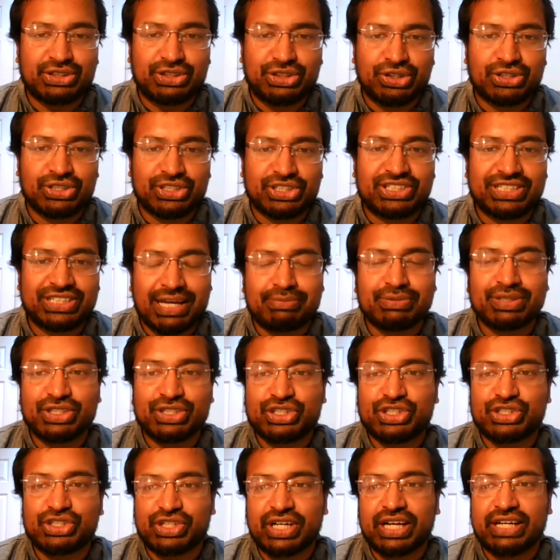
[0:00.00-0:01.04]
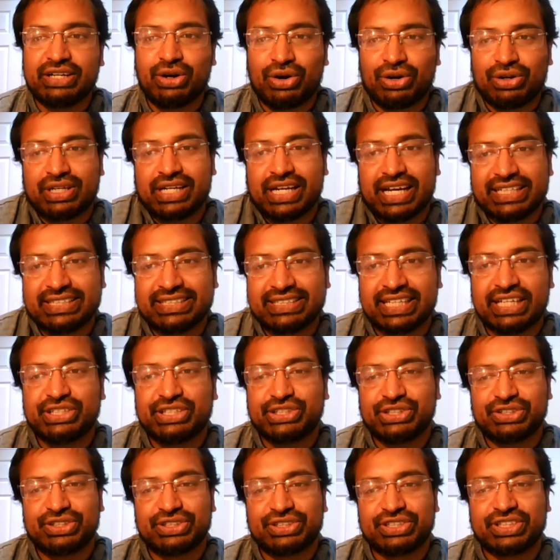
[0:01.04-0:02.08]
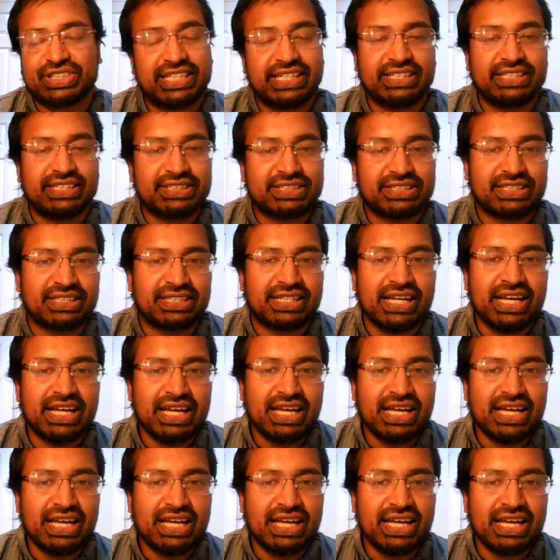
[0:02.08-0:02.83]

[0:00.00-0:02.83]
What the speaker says: does demonstrate organizational skills and